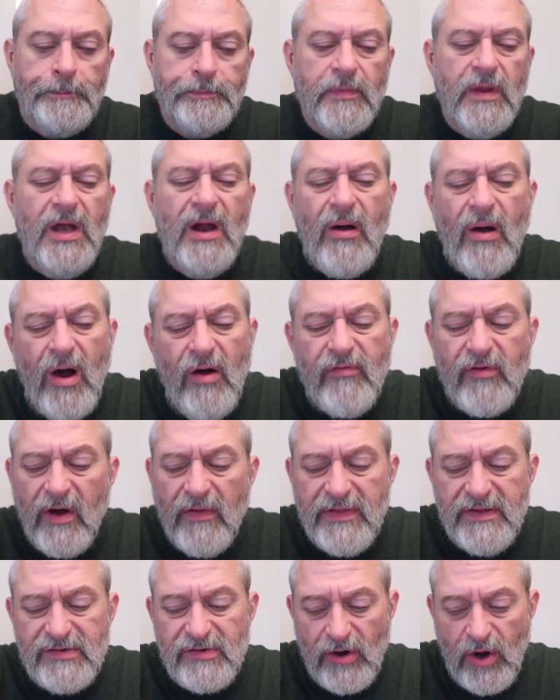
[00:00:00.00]
You know,
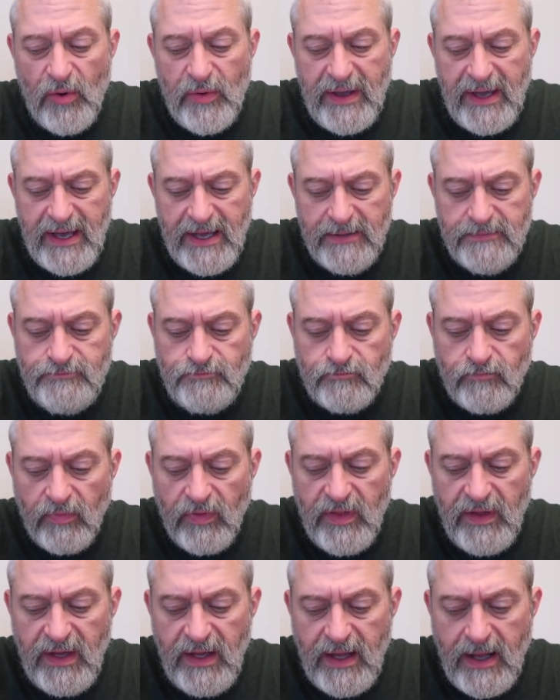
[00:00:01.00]
overall these are okay.
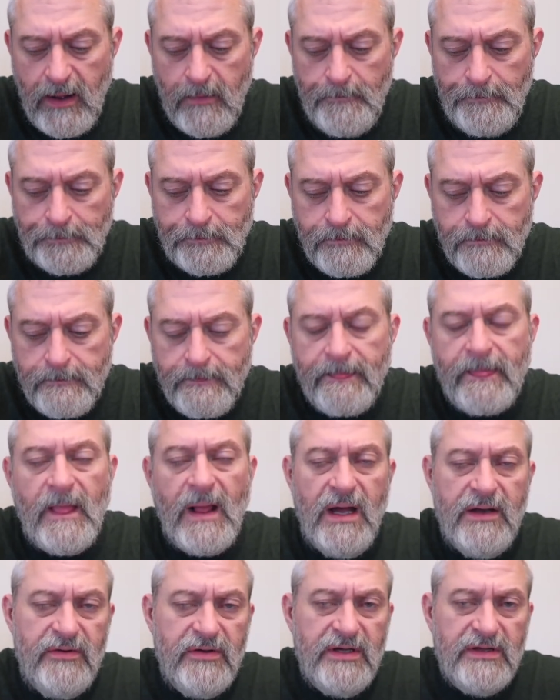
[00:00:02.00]

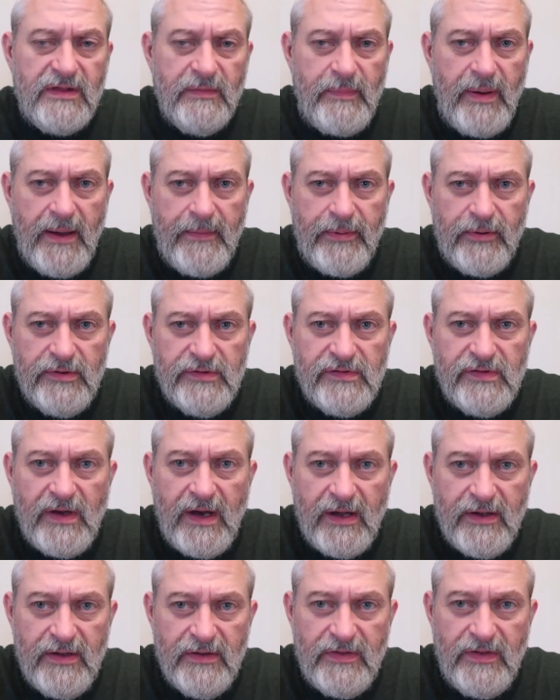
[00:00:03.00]
I do get the peppers,
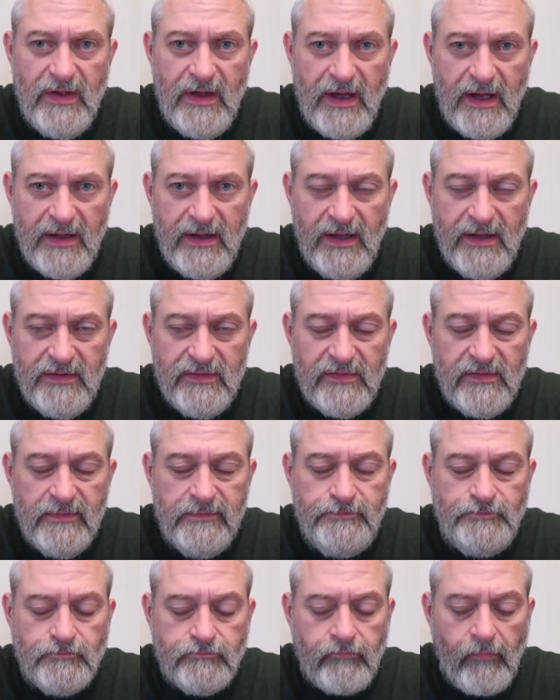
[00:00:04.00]
I get the onions,
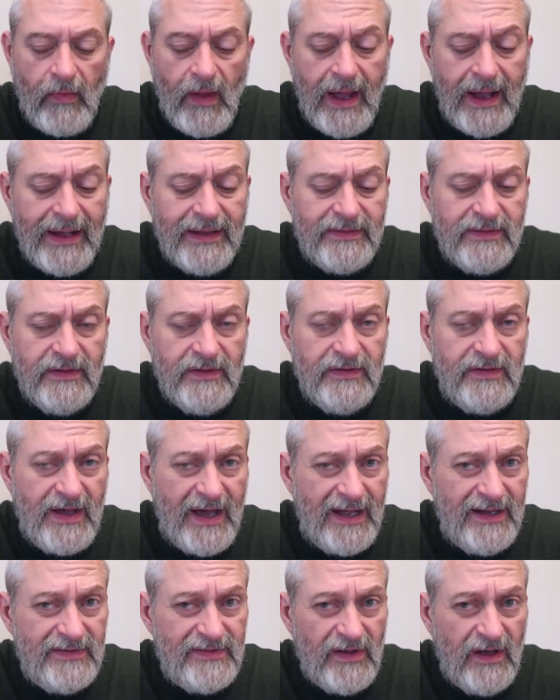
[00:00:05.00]
I get the
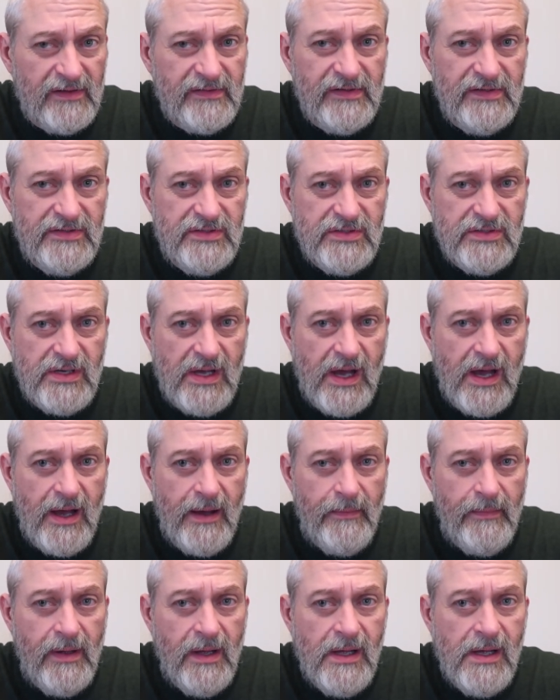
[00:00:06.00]
Italian sausage,
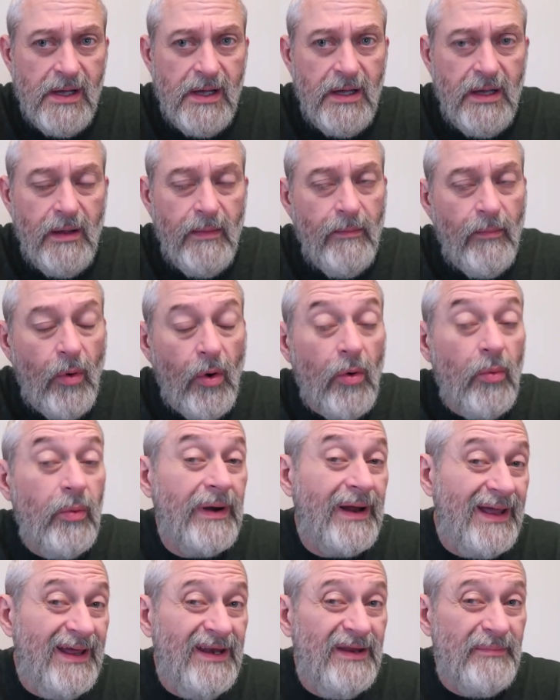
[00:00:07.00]
more when
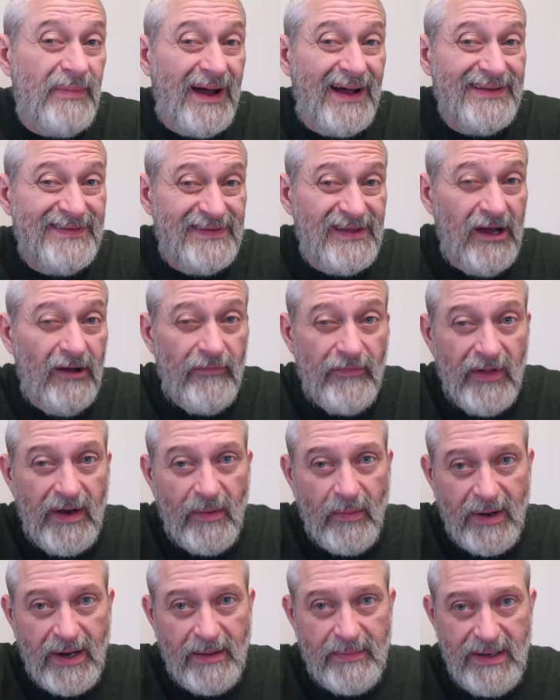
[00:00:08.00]
I eat it by itself
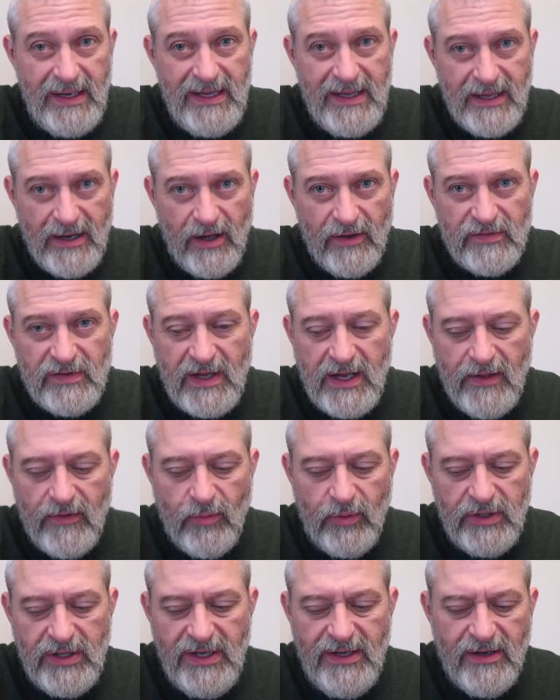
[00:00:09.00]
than when I'm eating it all together.
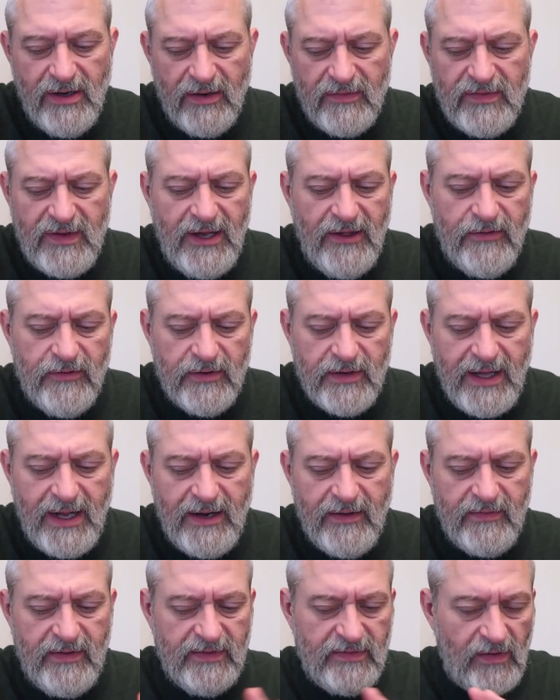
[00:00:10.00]
When you eat it all together, it
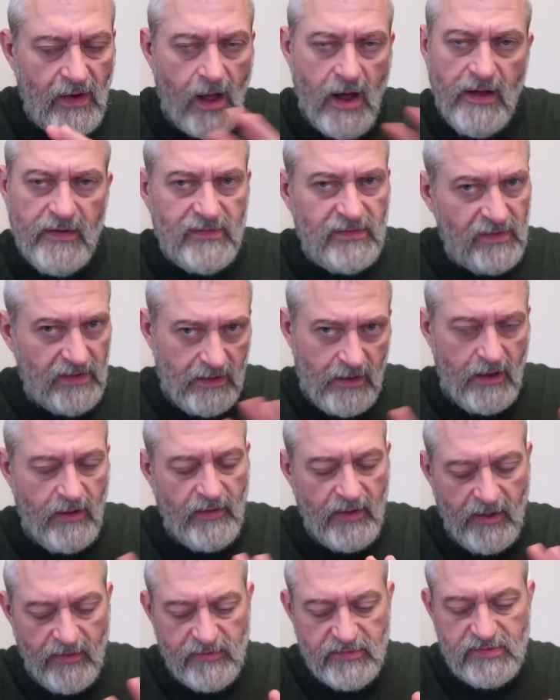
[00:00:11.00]
kind of gets lost in all
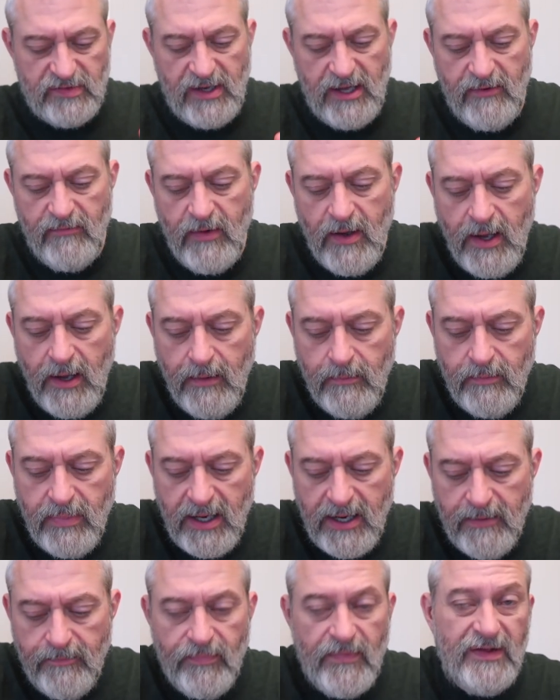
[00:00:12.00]
the other stuff,
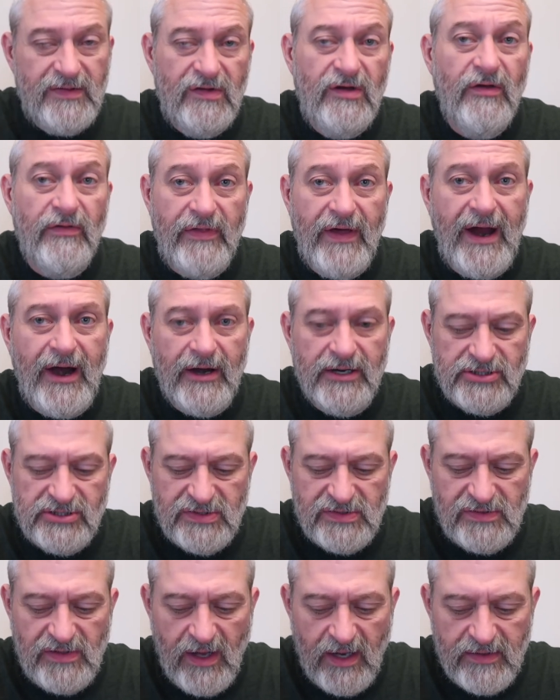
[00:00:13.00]
but it's still there, it's
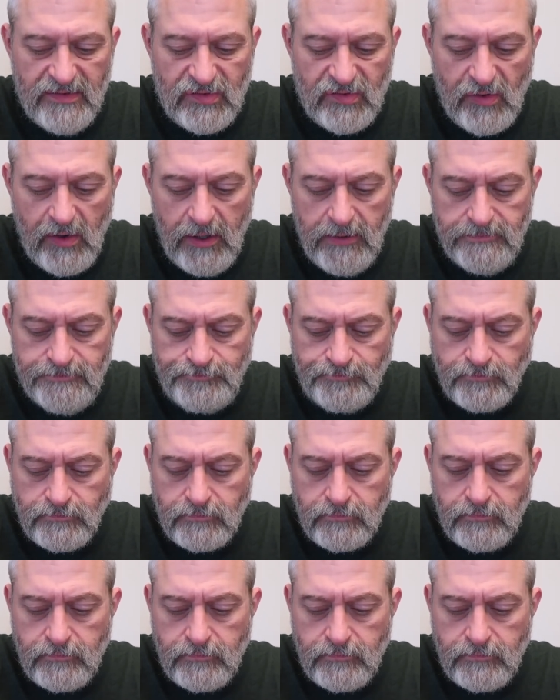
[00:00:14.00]
just not as strong.